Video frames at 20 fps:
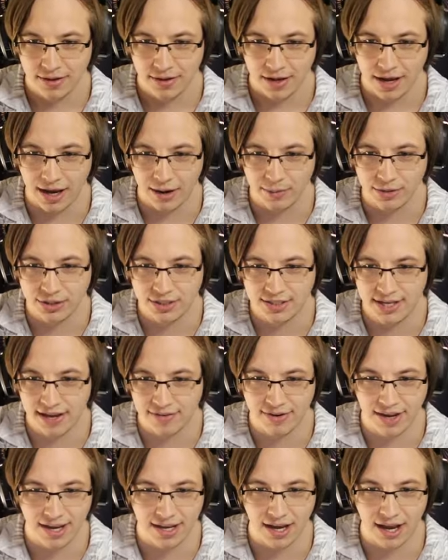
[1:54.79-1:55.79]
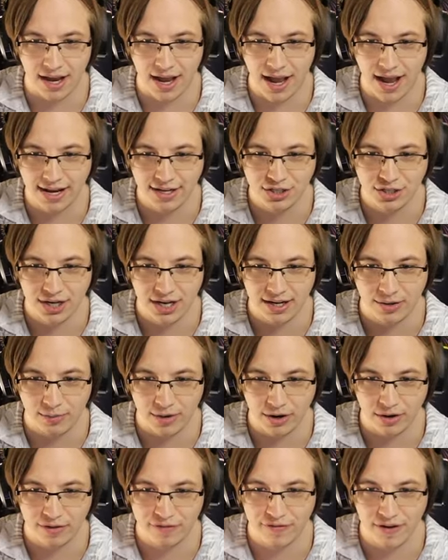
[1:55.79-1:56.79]
Uh, we just have a high chance.
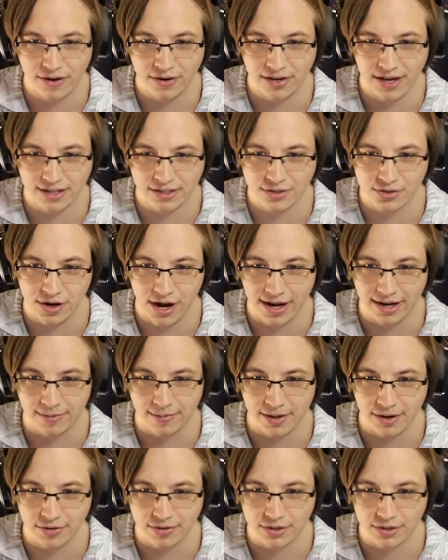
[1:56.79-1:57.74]
We already found an extra item there,